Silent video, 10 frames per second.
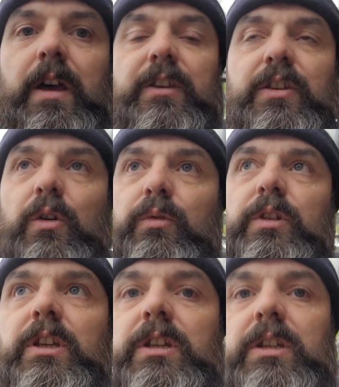So
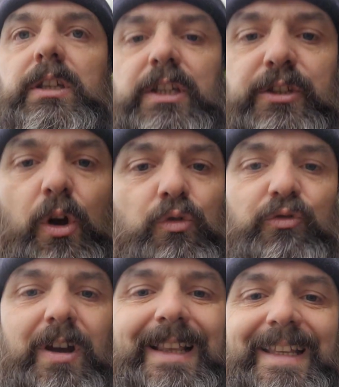you don't
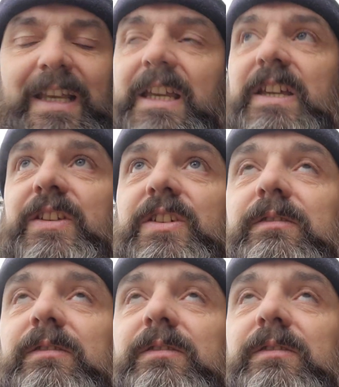really need